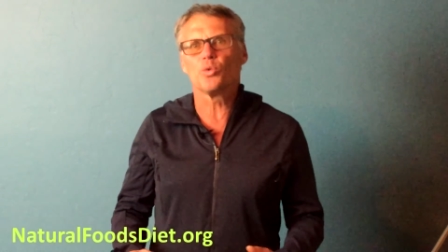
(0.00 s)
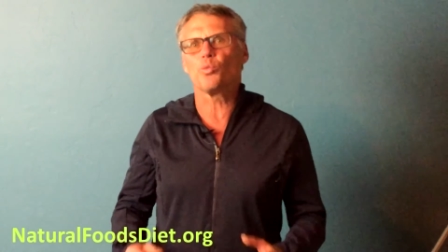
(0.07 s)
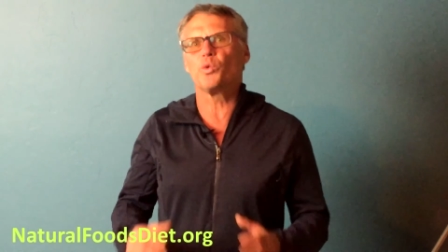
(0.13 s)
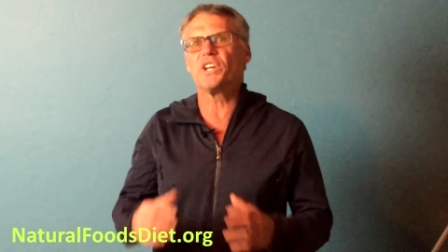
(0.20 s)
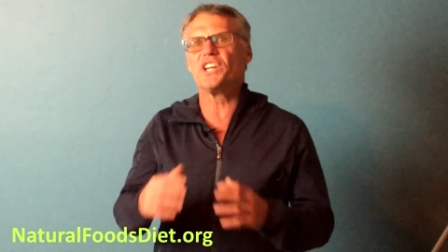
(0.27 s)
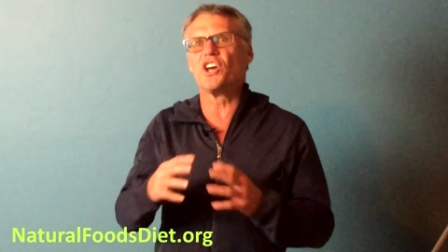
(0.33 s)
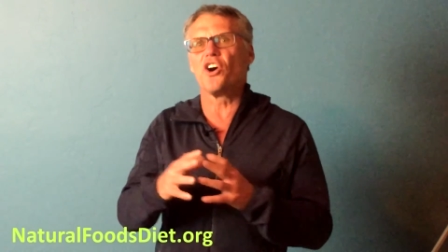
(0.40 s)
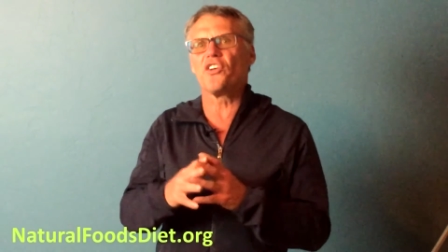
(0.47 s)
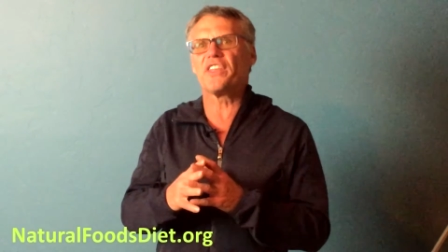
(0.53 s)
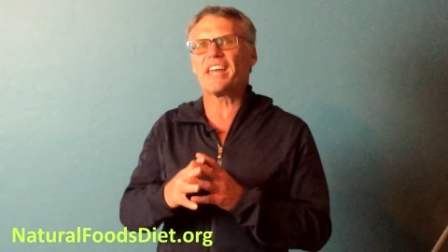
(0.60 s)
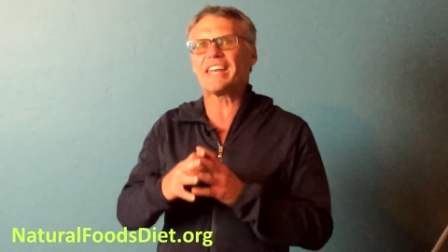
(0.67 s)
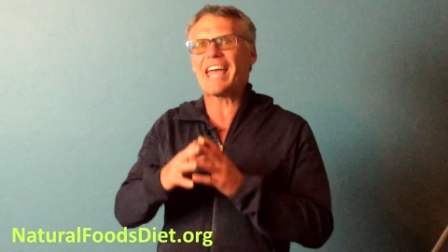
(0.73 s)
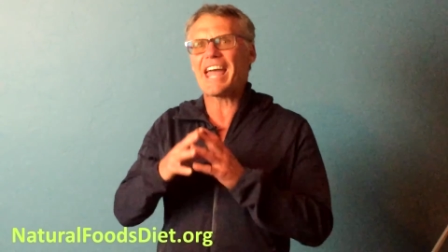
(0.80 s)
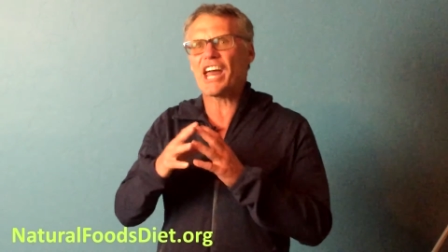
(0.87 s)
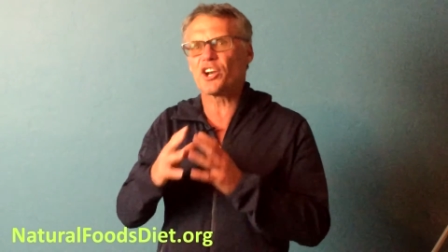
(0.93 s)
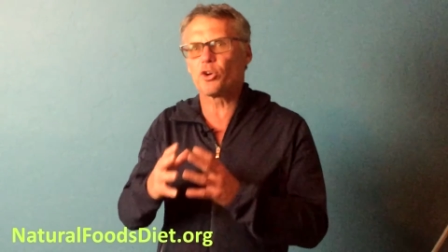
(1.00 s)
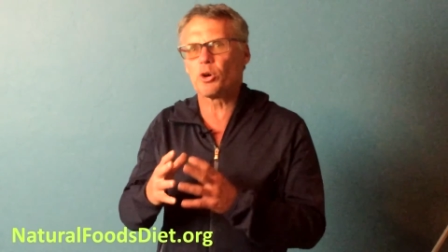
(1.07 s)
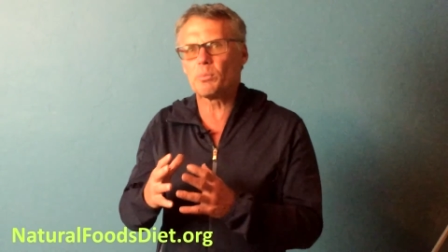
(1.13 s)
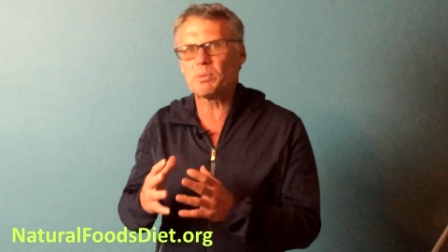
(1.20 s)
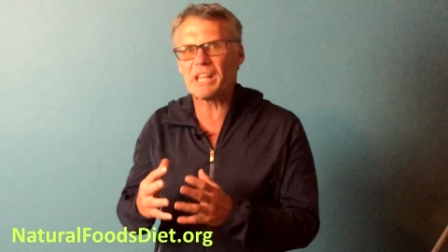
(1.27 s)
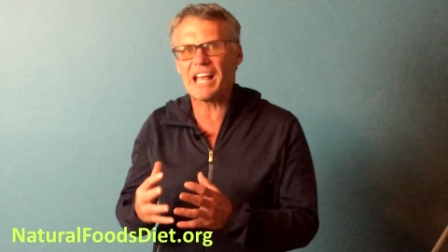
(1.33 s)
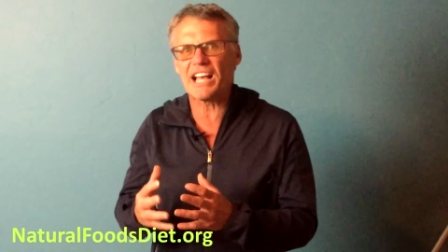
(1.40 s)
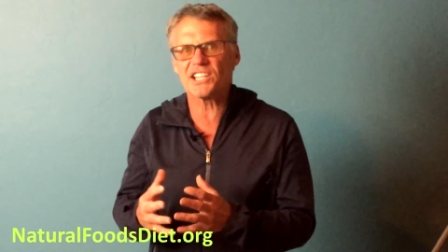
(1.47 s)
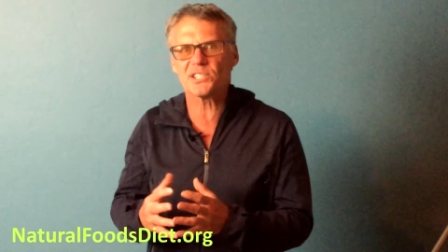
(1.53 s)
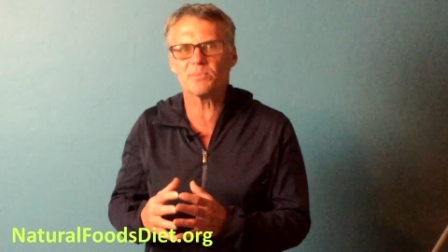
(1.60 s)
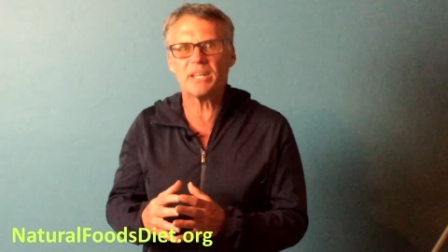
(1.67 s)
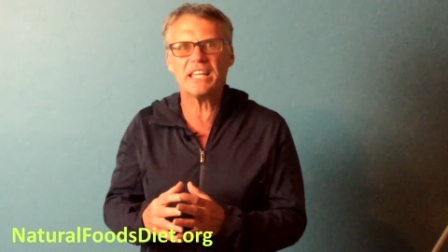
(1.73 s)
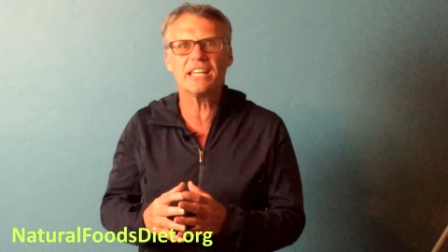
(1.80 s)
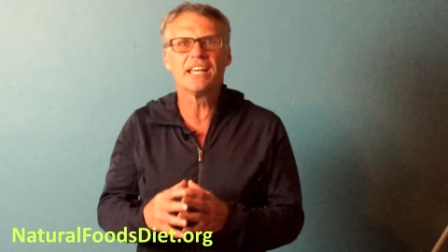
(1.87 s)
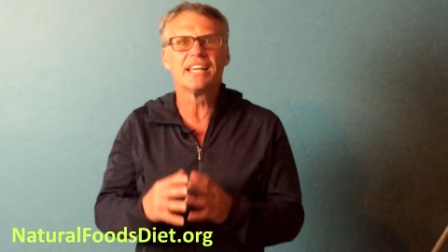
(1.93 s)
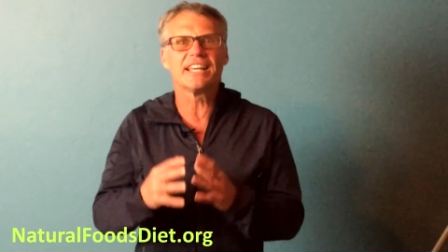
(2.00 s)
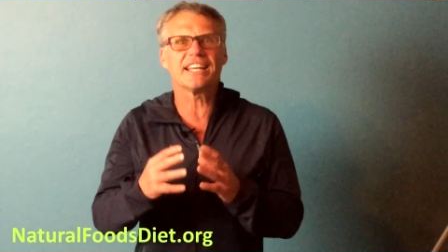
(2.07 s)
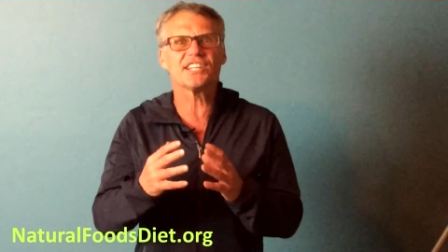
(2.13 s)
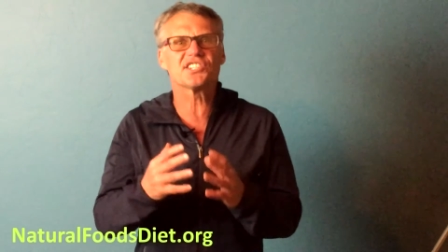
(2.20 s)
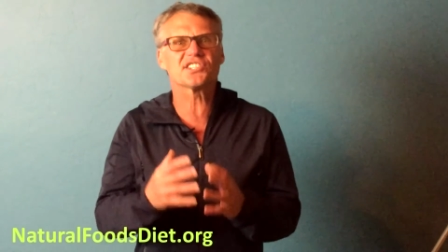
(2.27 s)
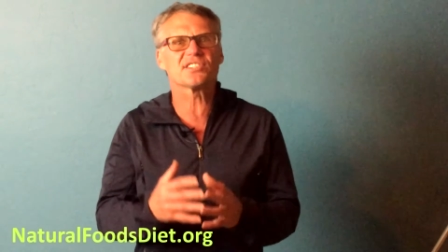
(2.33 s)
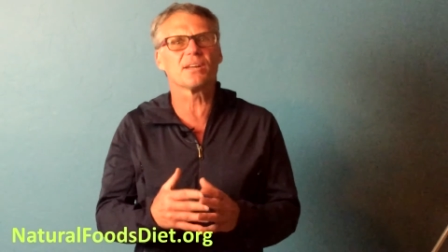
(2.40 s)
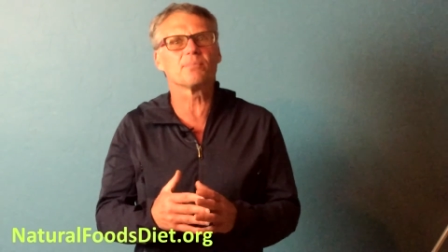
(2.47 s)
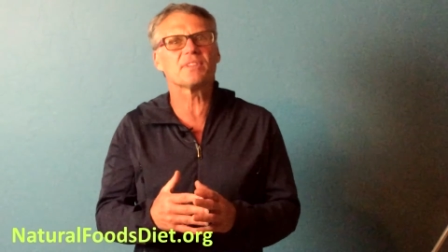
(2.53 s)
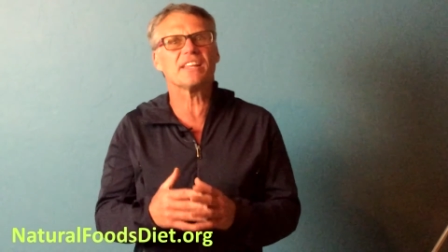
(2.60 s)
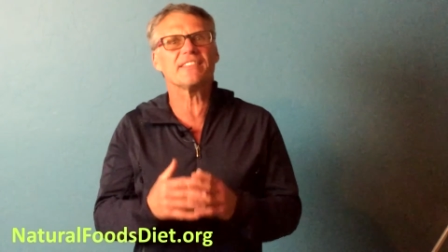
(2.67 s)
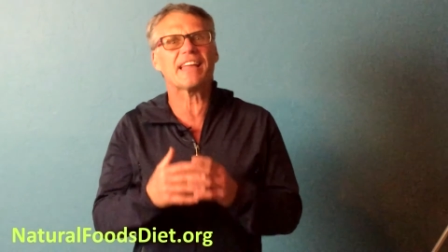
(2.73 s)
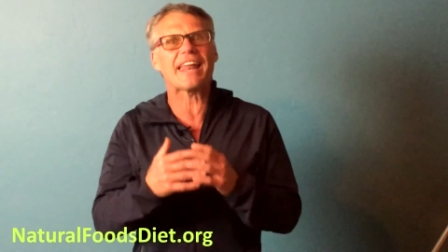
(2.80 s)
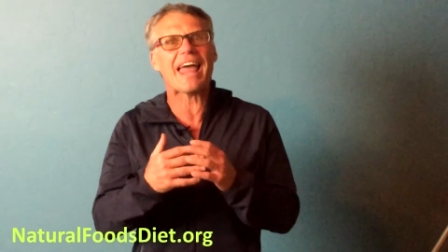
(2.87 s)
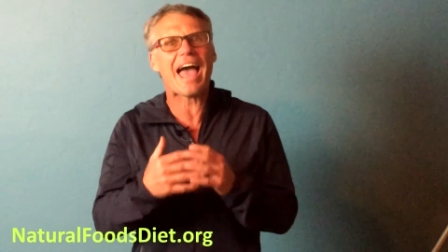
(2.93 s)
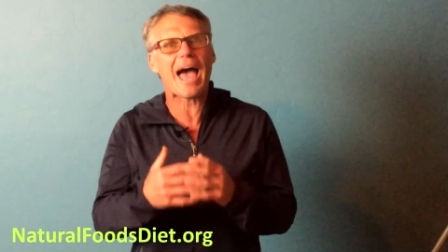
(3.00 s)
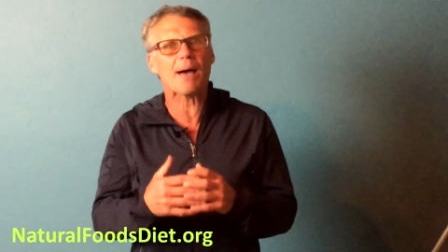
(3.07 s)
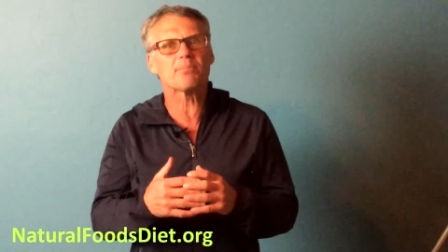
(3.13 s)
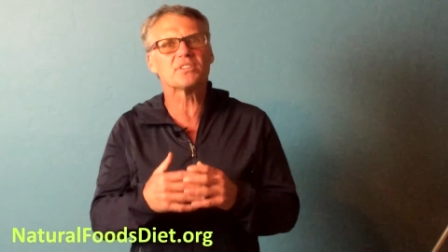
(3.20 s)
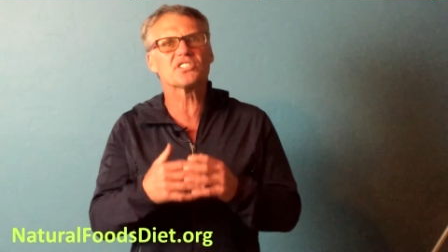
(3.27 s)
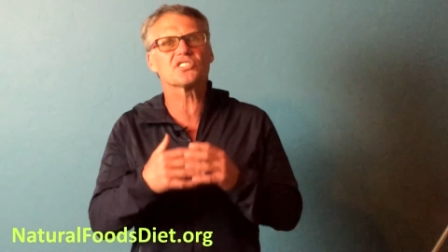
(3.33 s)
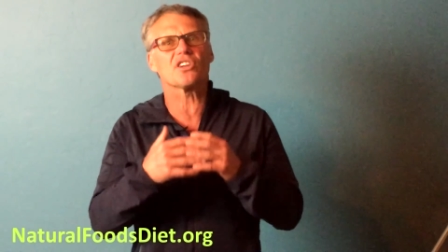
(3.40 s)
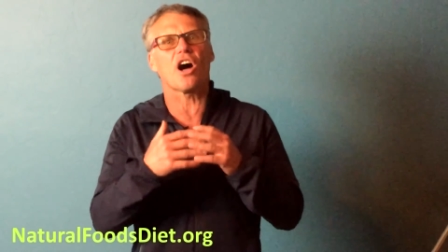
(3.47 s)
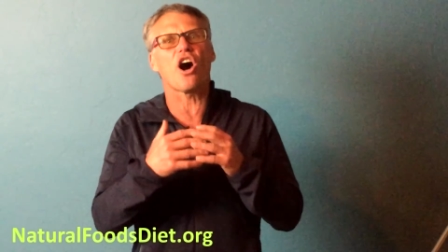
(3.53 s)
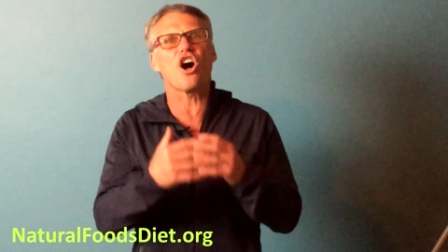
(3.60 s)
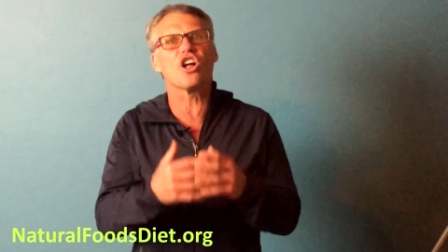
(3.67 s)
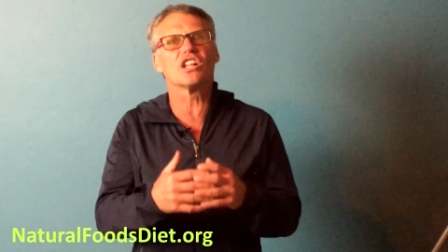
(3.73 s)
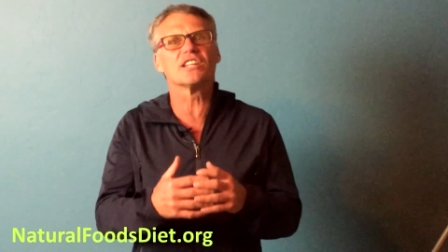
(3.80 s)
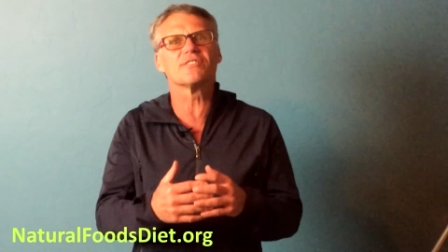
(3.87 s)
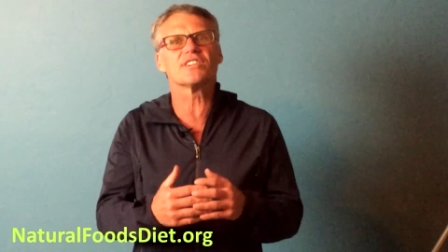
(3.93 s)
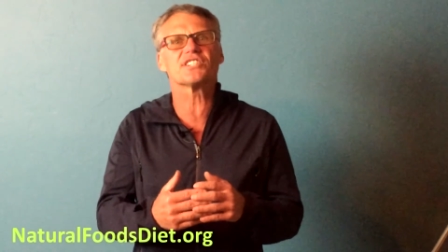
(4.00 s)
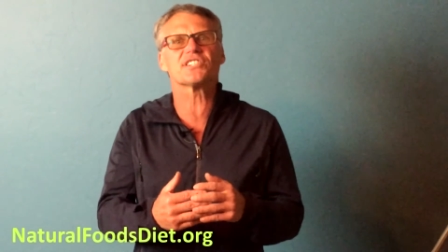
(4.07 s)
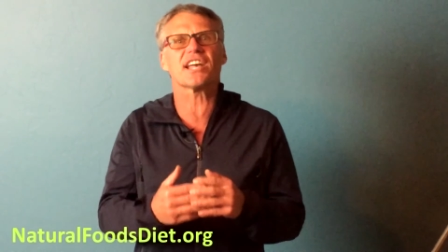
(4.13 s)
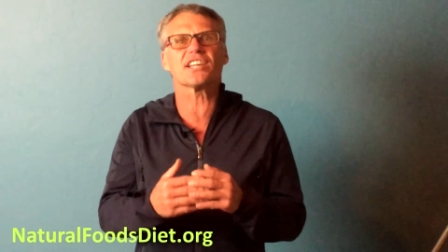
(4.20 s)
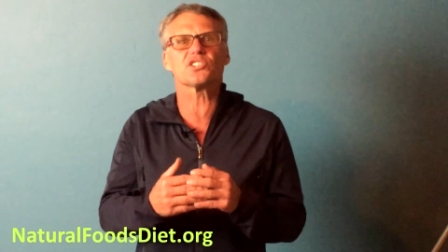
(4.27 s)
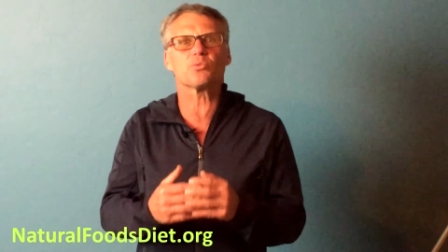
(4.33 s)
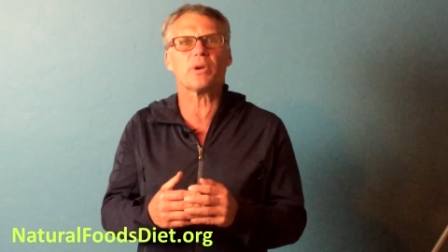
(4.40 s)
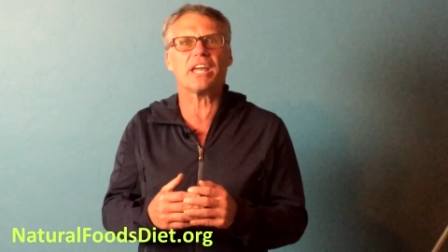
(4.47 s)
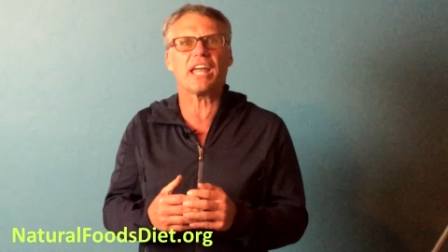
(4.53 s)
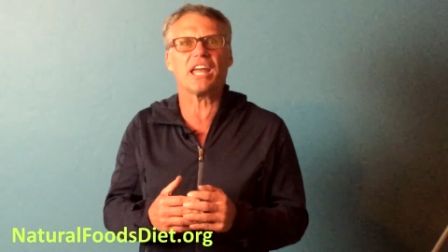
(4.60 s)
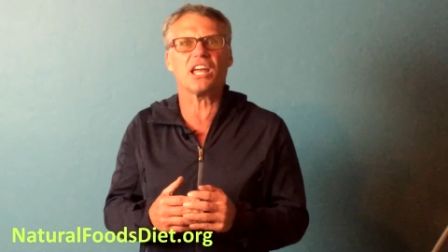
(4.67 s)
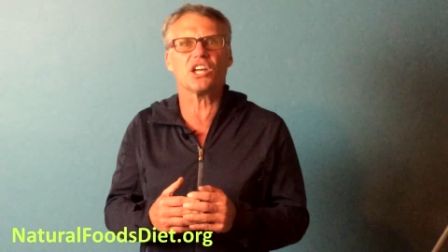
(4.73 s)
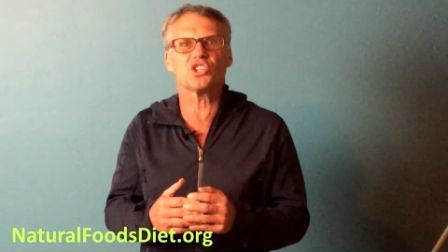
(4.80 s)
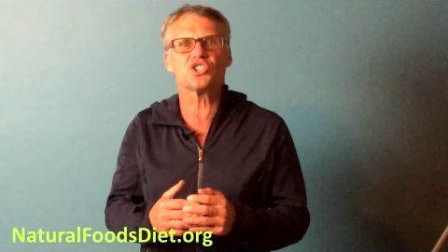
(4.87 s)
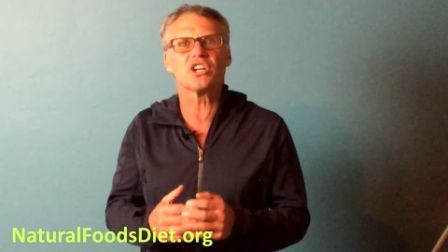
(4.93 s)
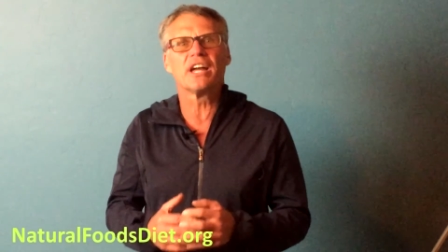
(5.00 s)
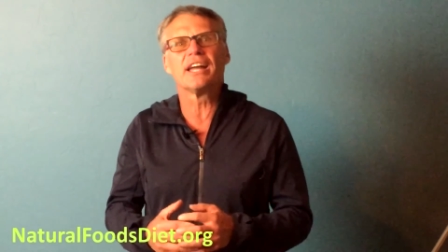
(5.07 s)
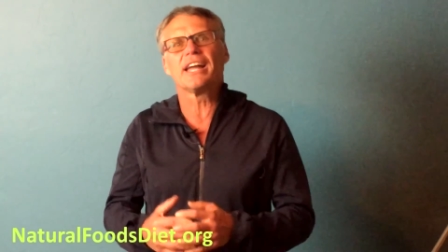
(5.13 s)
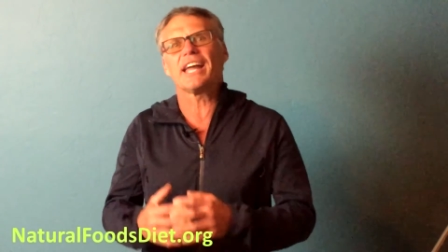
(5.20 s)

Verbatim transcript: We know that heteroplasmy is something that happens to all of us as we age,